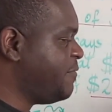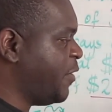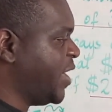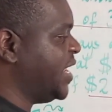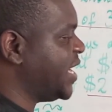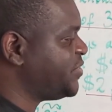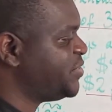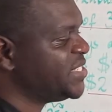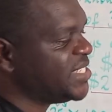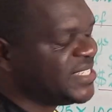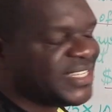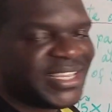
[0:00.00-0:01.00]
for
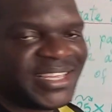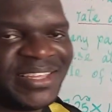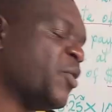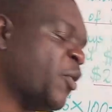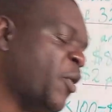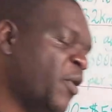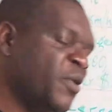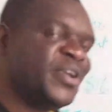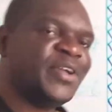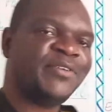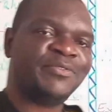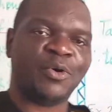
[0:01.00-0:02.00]
electricity or
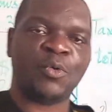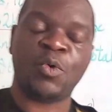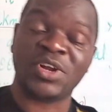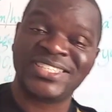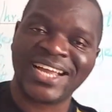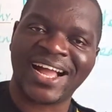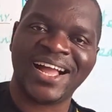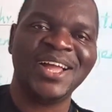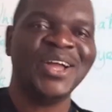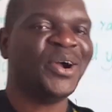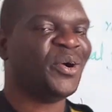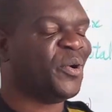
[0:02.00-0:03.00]
for water
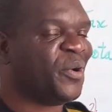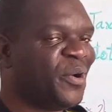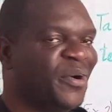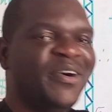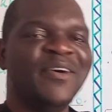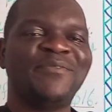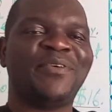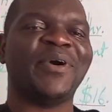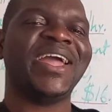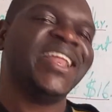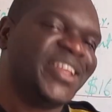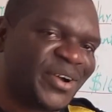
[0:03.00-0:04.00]
or for
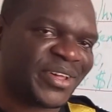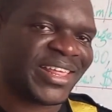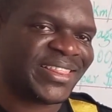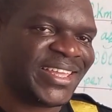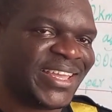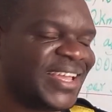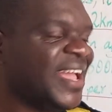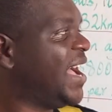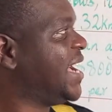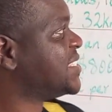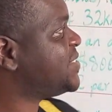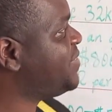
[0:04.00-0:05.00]
any other thing
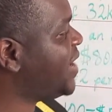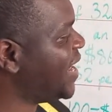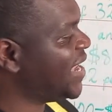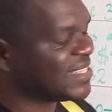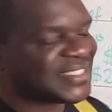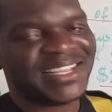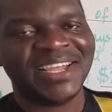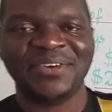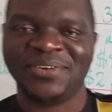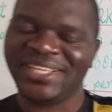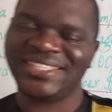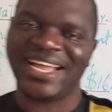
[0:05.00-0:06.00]
as far as
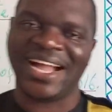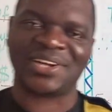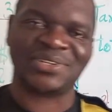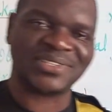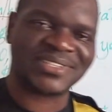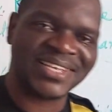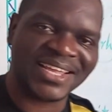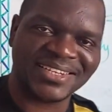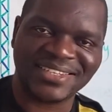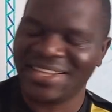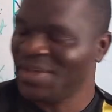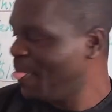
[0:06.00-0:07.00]
rates are concerned.
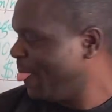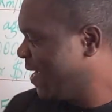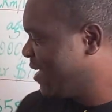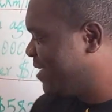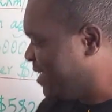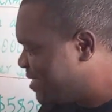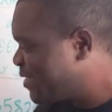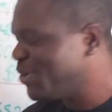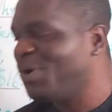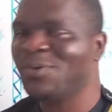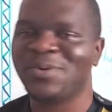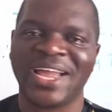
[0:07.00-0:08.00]
This is
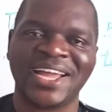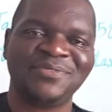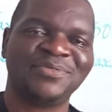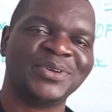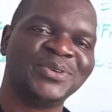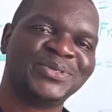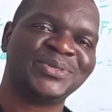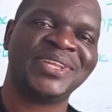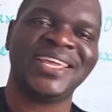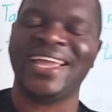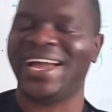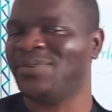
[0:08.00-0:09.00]
all we had for you
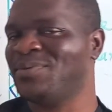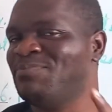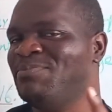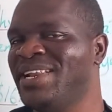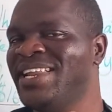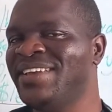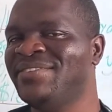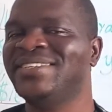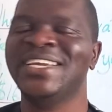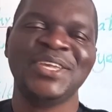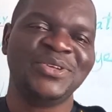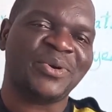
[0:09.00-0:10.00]
today, and we believed
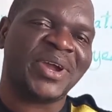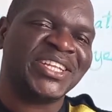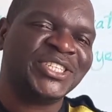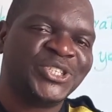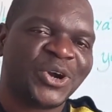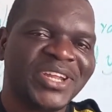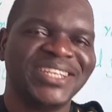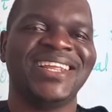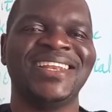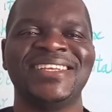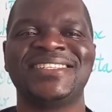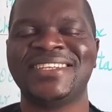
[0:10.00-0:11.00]
you enjoyed the
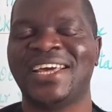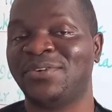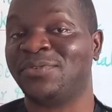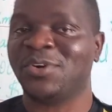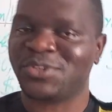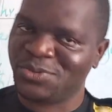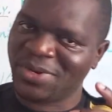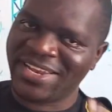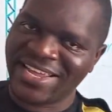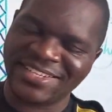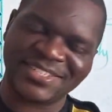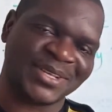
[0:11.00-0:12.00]
lesson and of course you
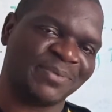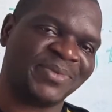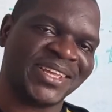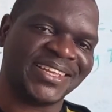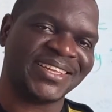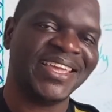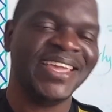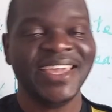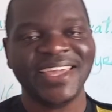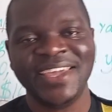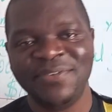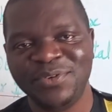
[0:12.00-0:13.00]
learned something.
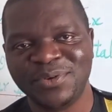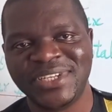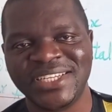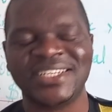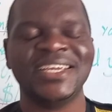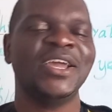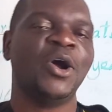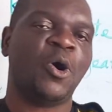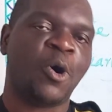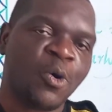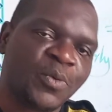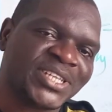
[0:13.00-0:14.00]
If you did,
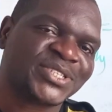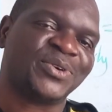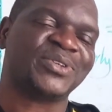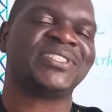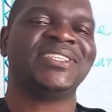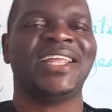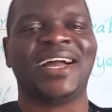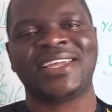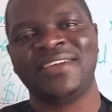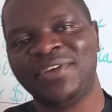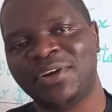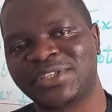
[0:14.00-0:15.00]
always consider
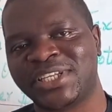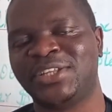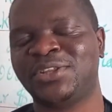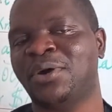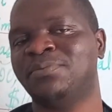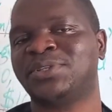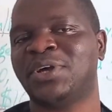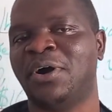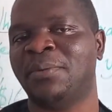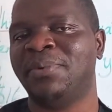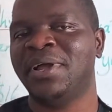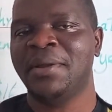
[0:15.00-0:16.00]
giving us a thumbs
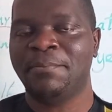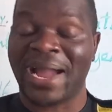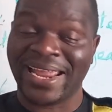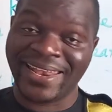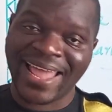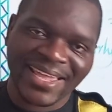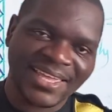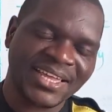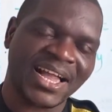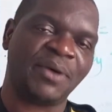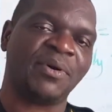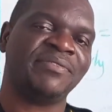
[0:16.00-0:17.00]
up by liking
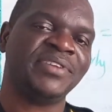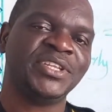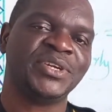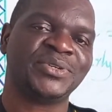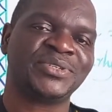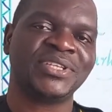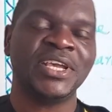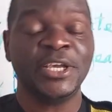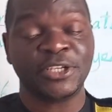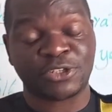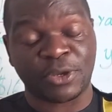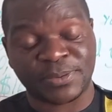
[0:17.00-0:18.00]
our videos,
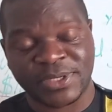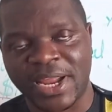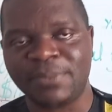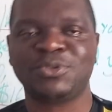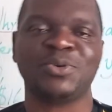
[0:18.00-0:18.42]
subscribe